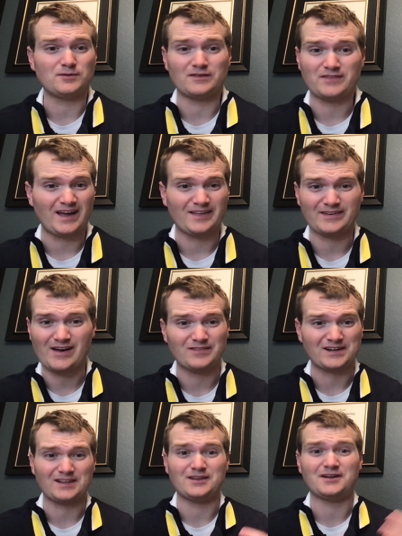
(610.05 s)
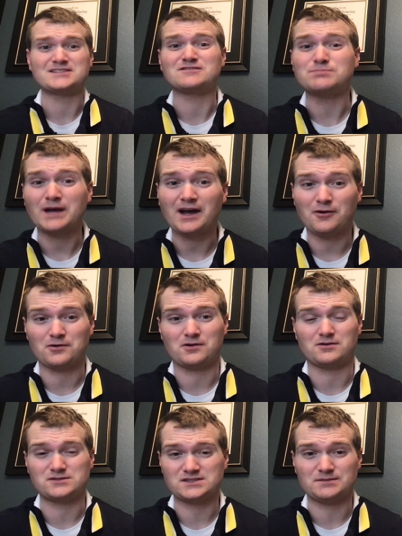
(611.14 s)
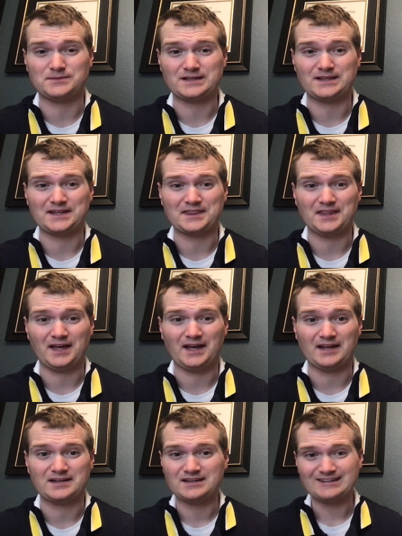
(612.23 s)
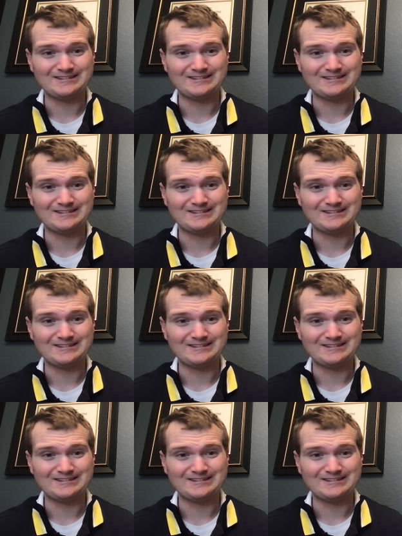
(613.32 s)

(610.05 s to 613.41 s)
Well, if they ha- they have like a loss of power or something like that,